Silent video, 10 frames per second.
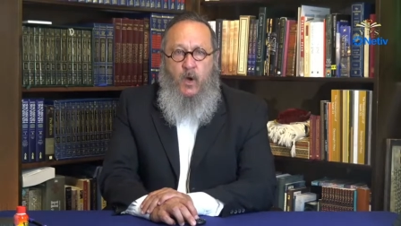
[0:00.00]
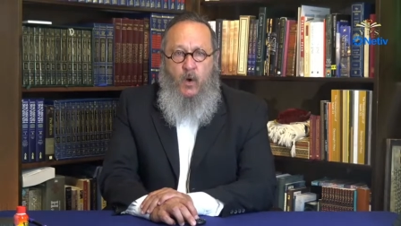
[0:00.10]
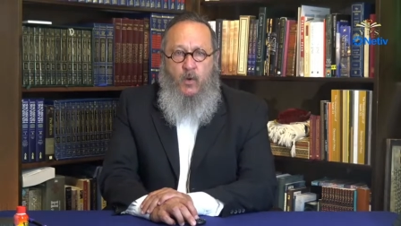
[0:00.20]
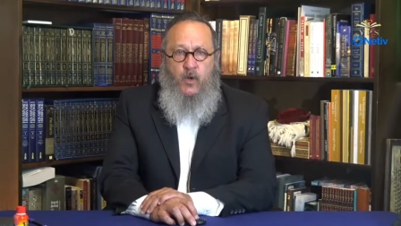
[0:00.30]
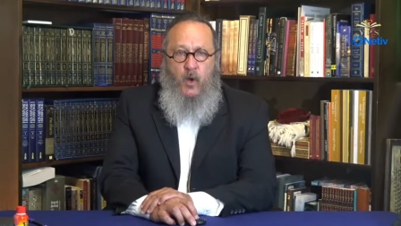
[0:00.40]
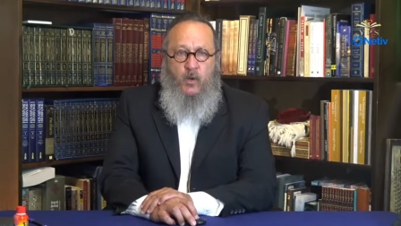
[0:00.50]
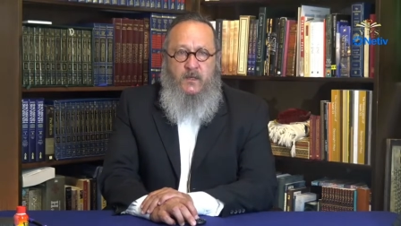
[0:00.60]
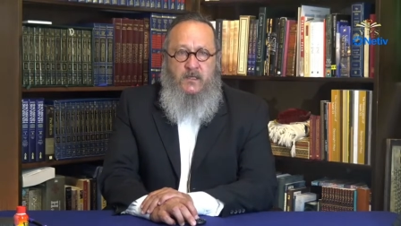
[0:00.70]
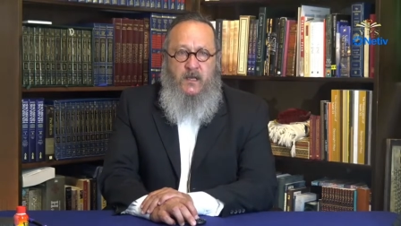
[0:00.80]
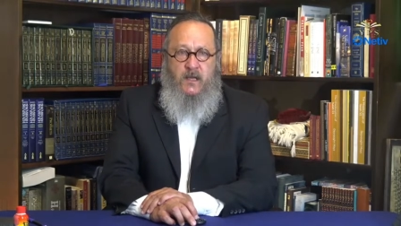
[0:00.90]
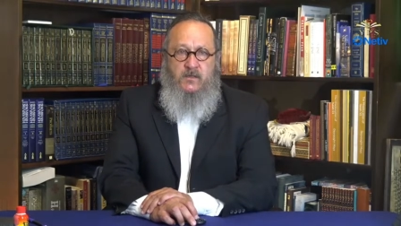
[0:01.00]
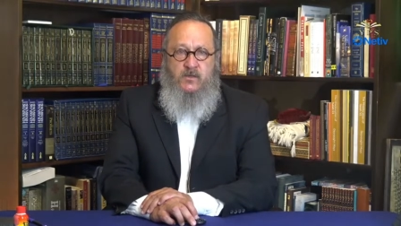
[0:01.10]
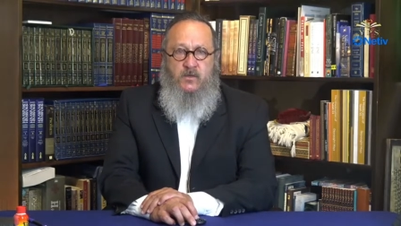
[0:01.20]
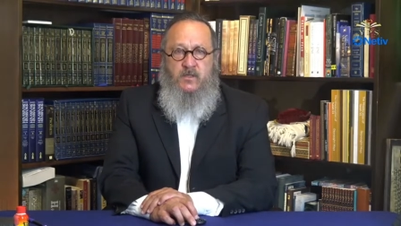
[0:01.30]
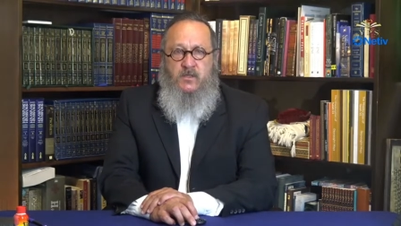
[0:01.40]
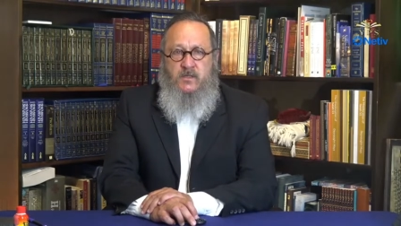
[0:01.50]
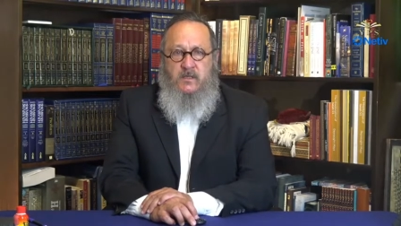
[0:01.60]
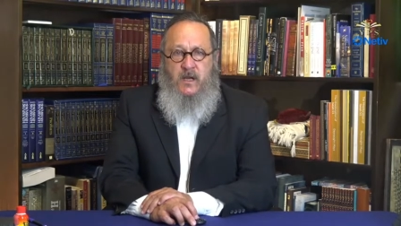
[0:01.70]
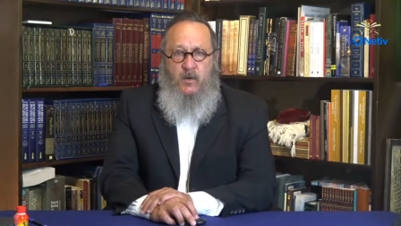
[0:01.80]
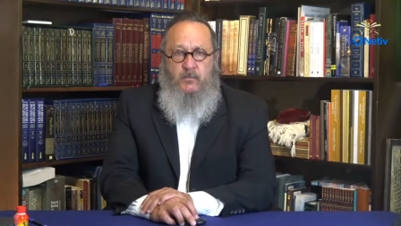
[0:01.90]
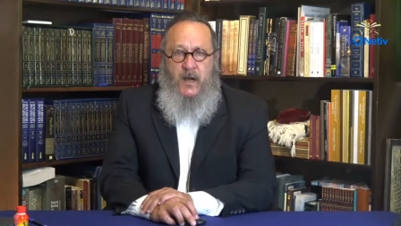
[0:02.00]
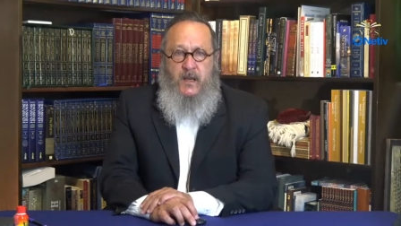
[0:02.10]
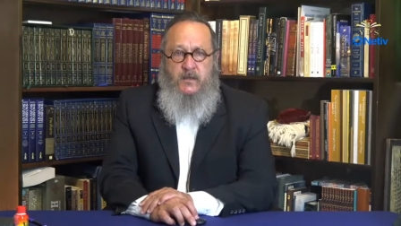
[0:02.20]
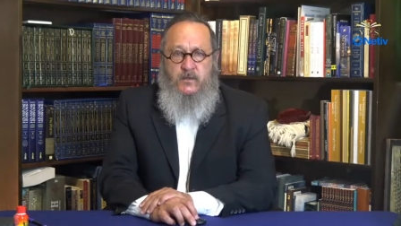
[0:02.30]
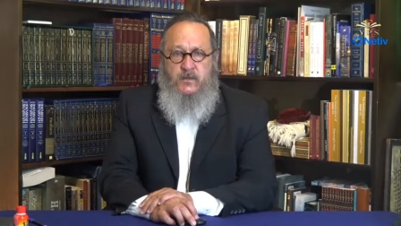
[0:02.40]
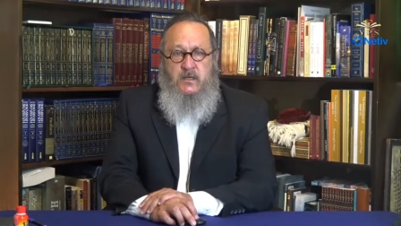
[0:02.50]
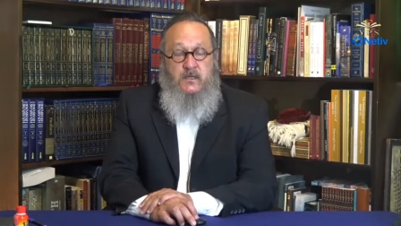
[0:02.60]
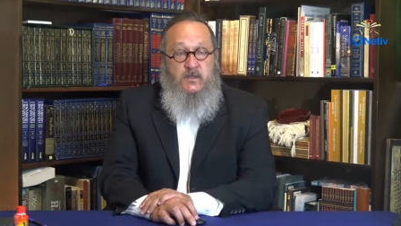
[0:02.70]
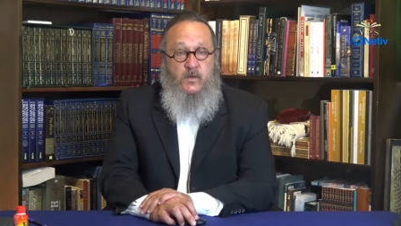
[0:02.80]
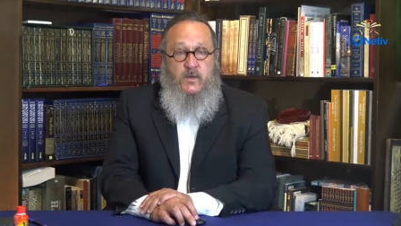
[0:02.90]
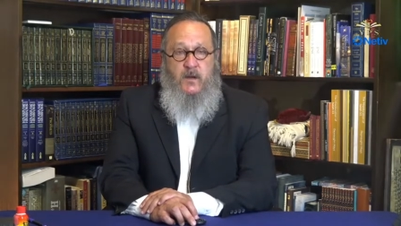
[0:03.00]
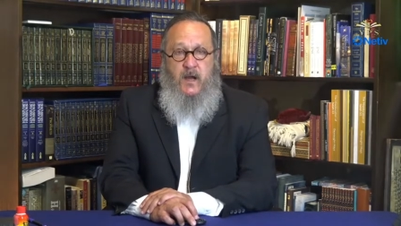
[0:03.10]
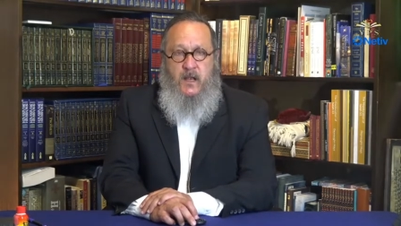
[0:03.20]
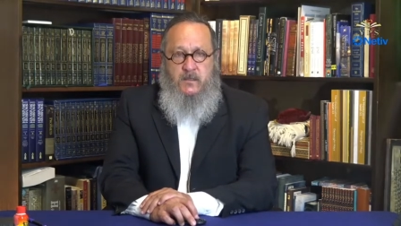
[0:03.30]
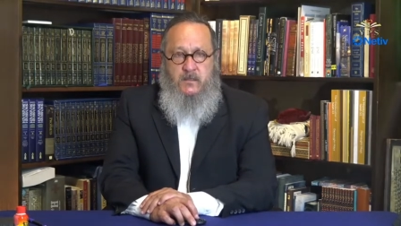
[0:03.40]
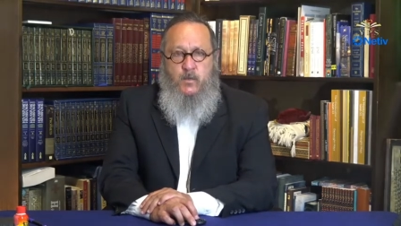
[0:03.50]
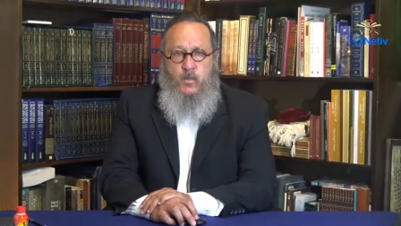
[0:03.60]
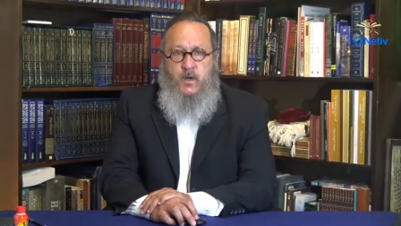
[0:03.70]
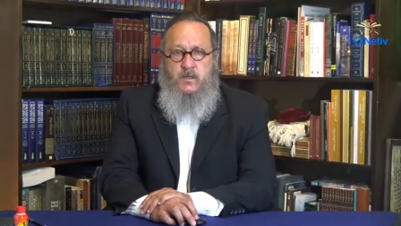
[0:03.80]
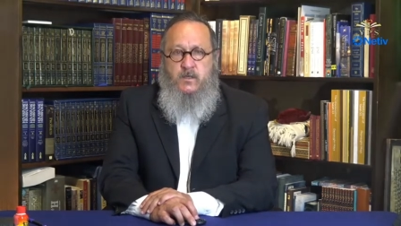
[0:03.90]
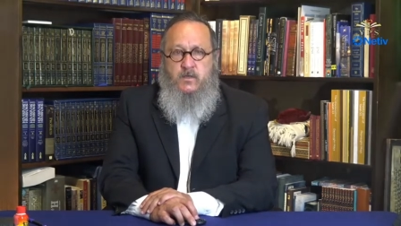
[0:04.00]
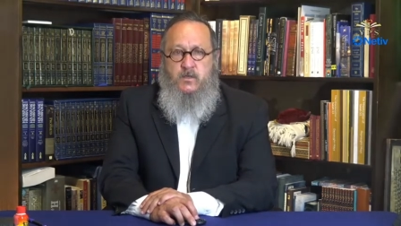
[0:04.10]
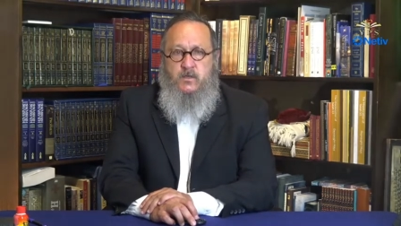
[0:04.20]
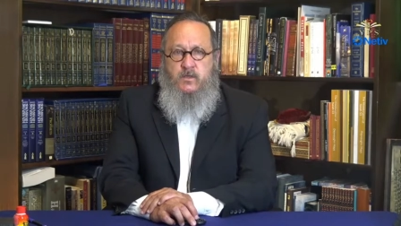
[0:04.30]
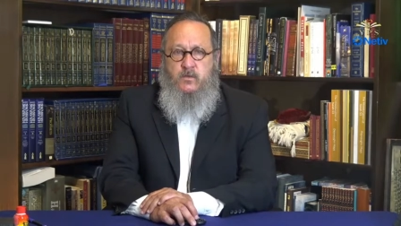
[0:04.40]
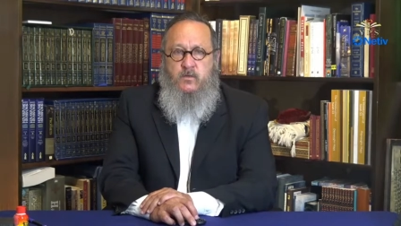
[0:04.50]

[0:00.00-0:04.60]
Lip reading: old holy text to a Gentile binder to rebind. One should